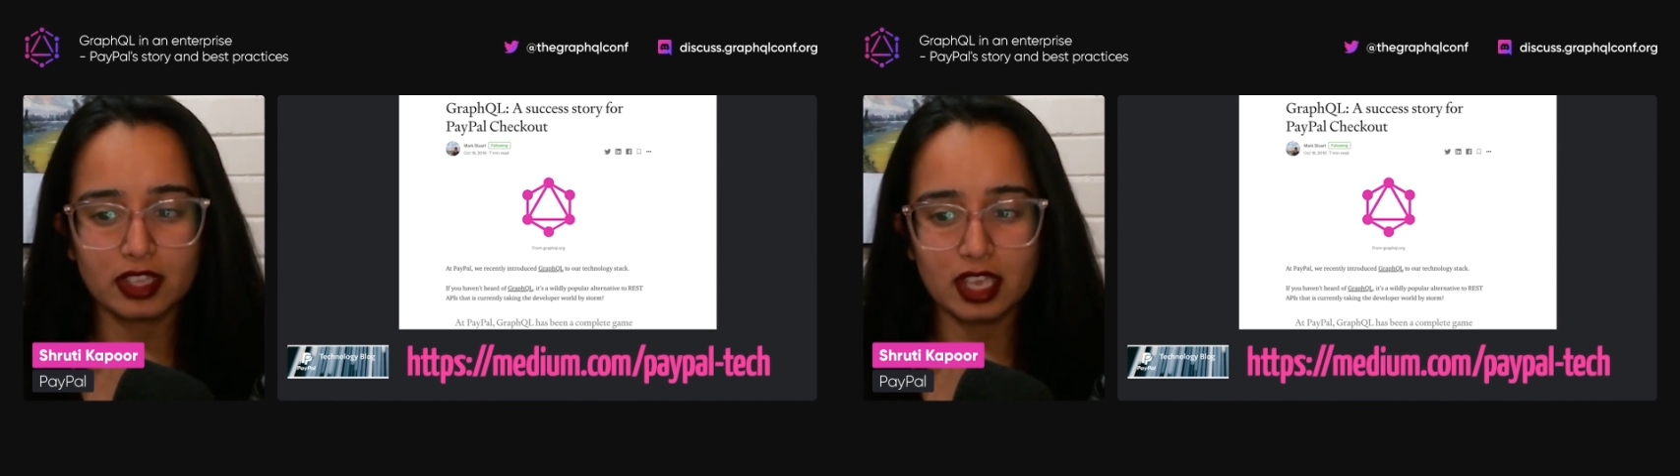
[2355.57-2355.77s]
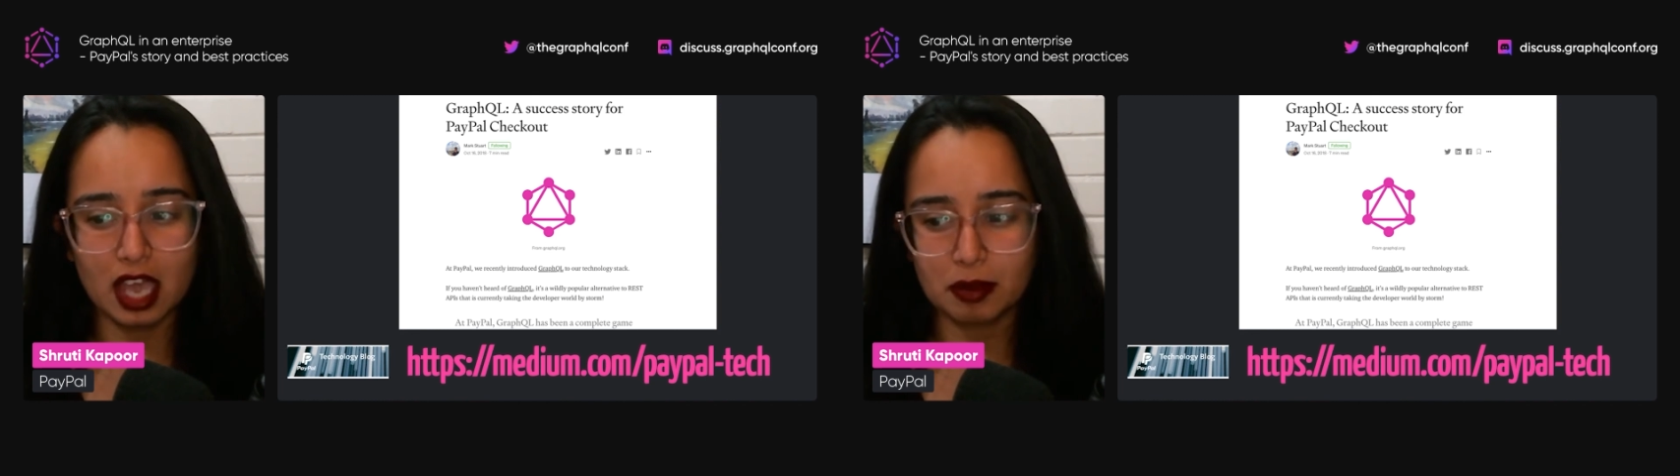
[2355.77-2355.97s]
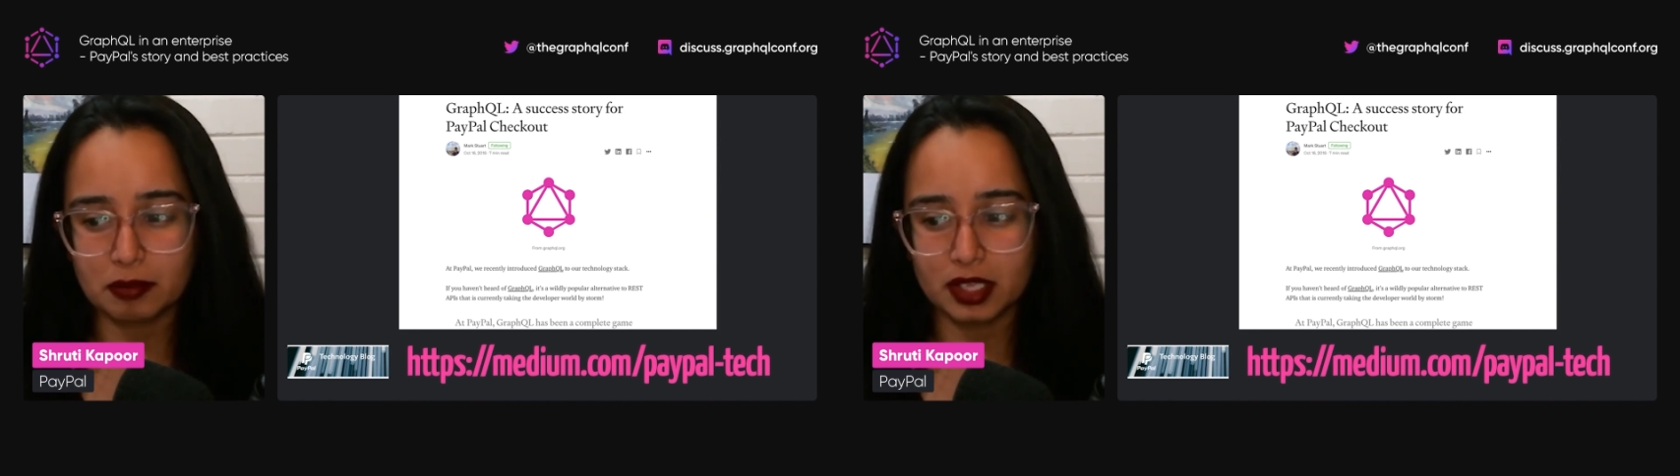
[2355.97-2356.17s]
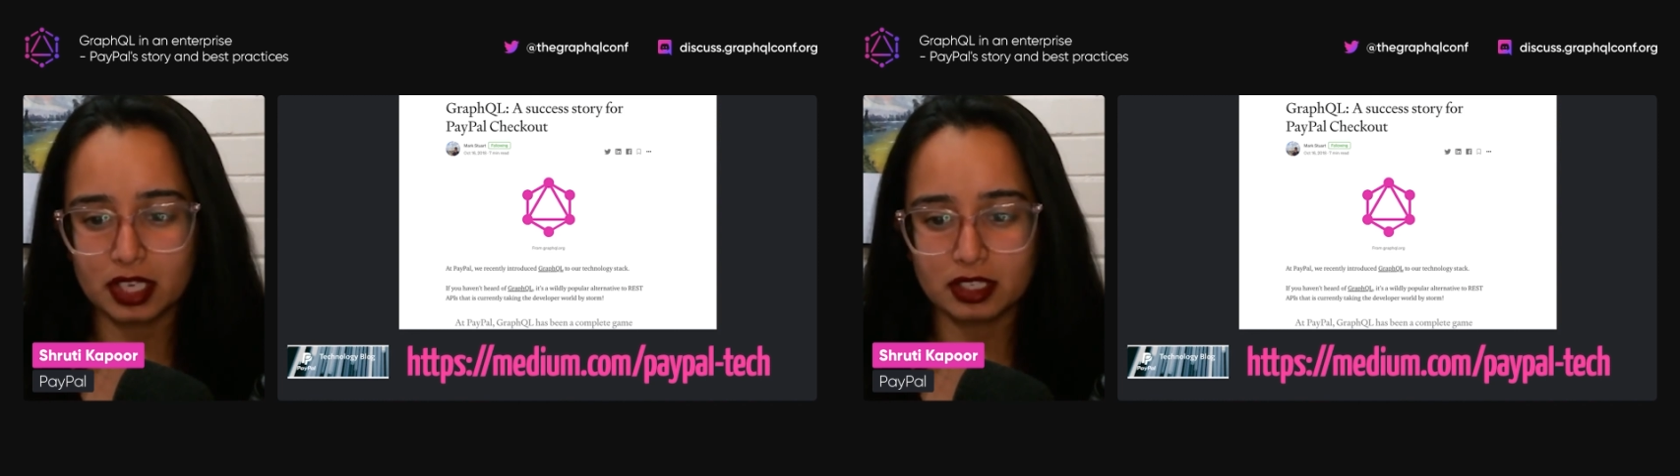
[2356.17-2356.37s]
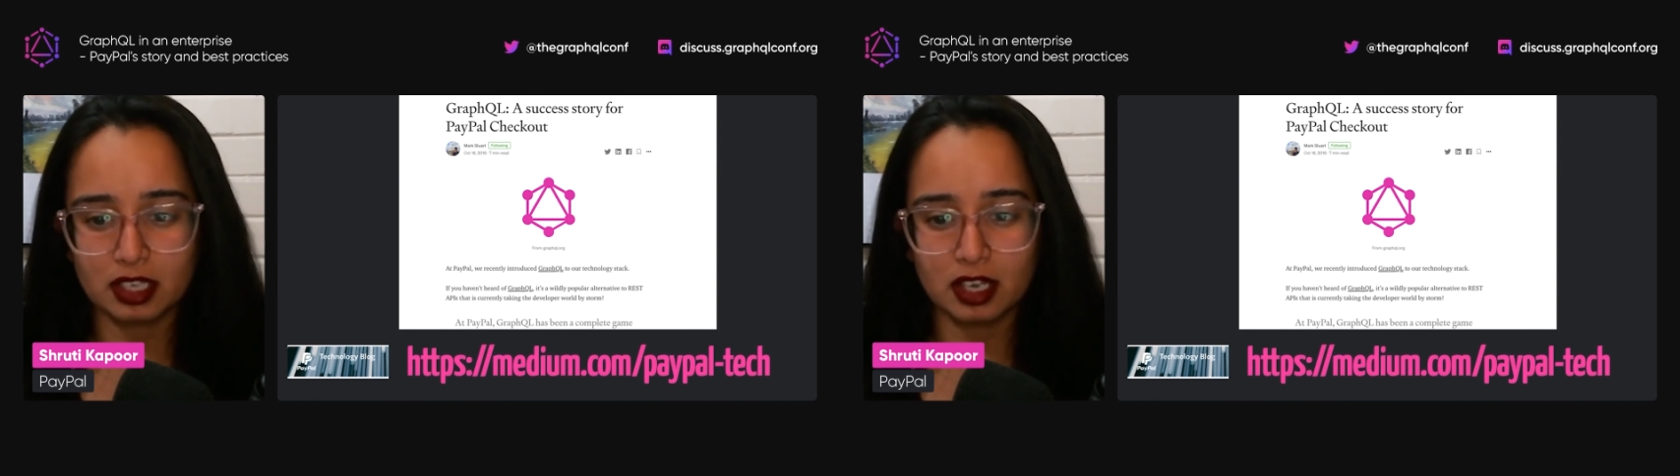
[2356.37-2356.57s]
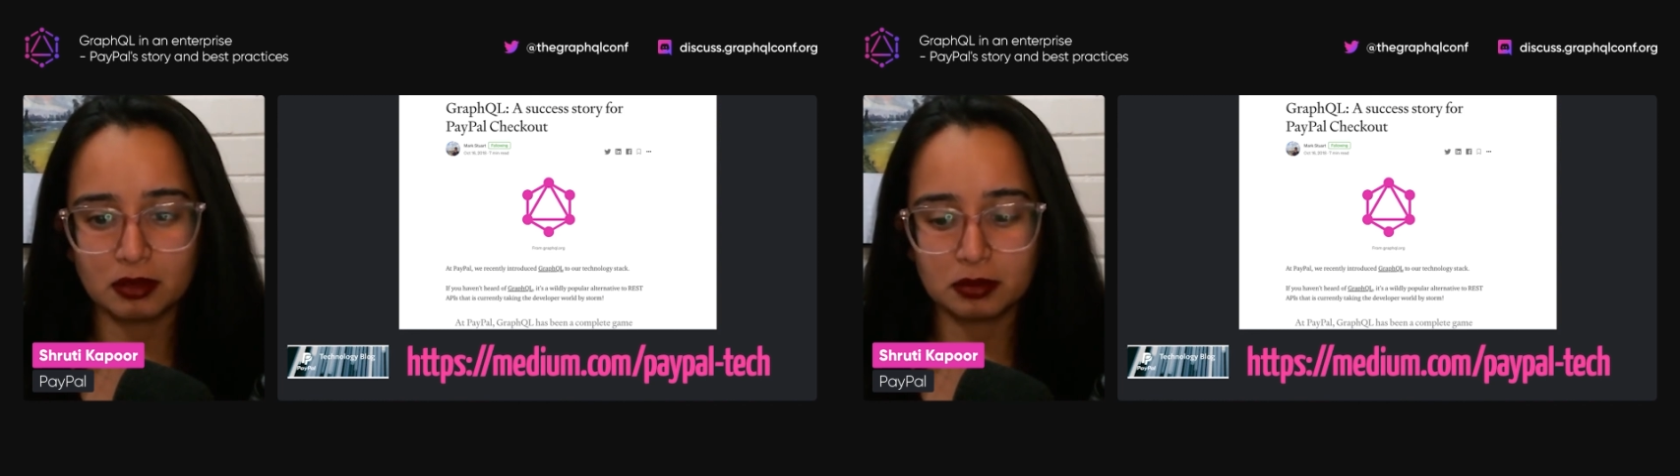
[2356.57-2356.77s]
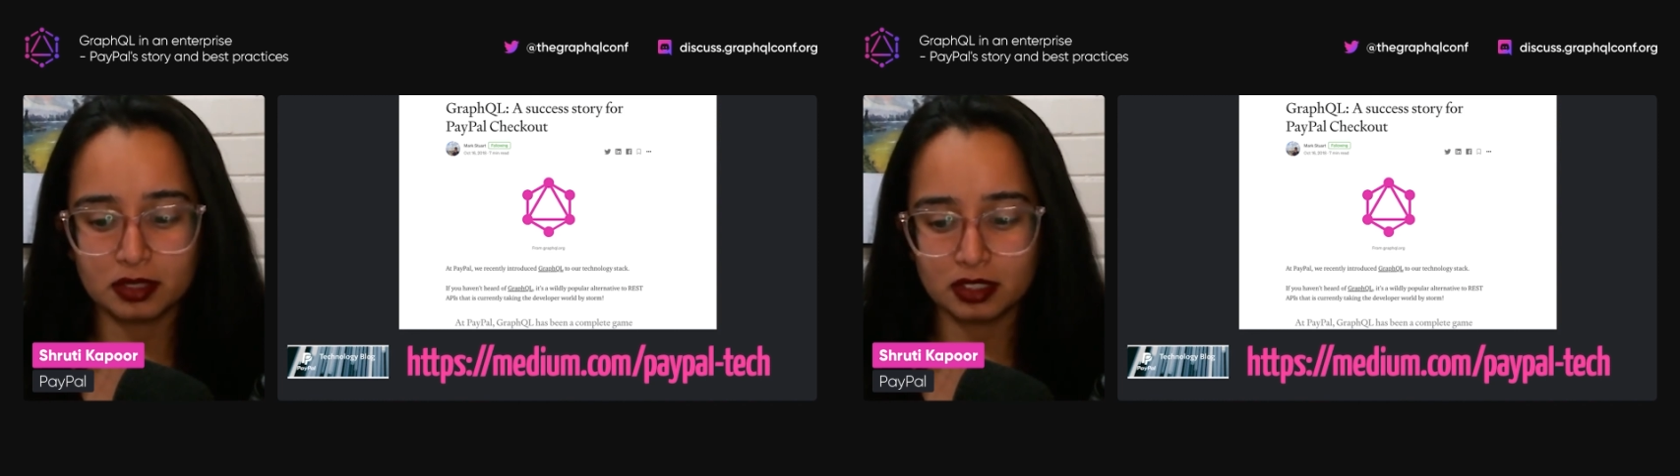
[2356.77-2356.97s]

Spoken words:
the app that helped,